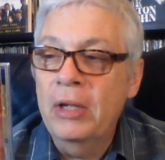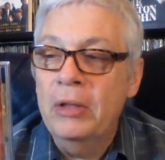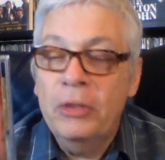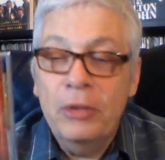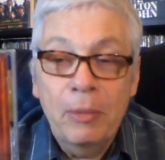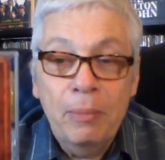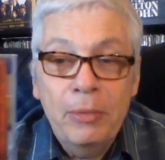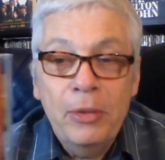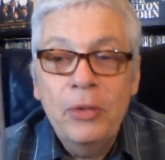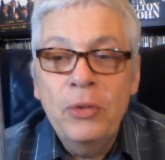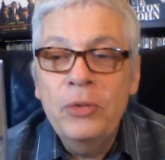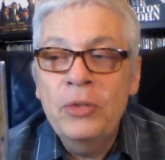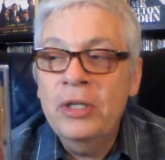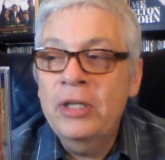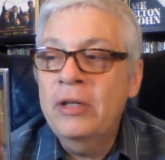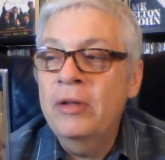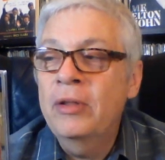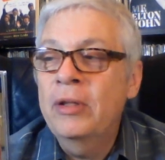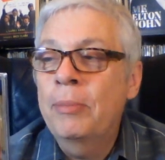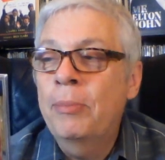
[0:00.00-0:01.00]
the
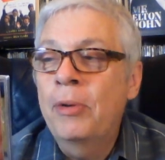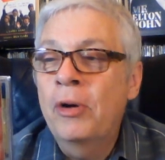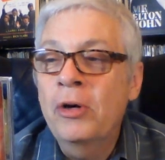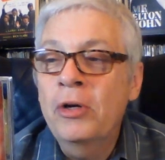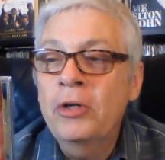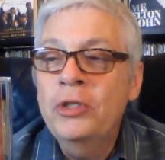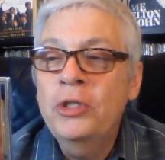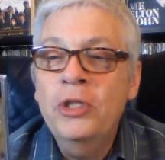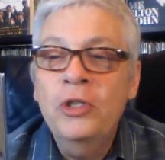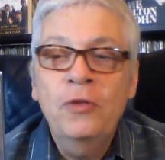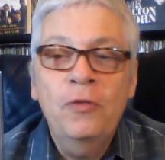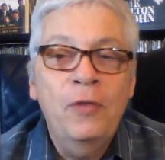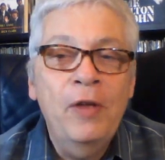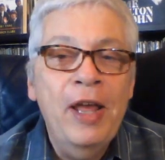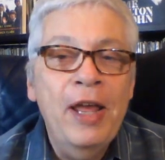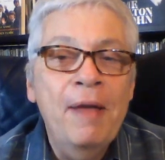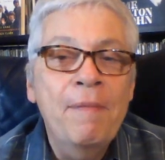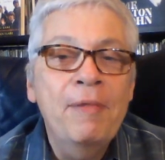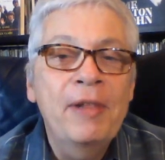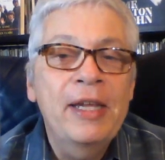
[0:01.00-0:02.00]
music of the Partridge
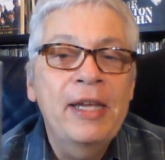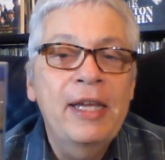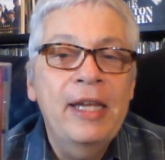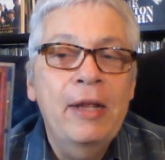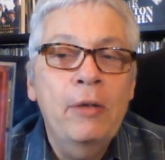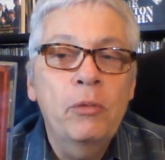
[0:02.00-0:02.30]
Family.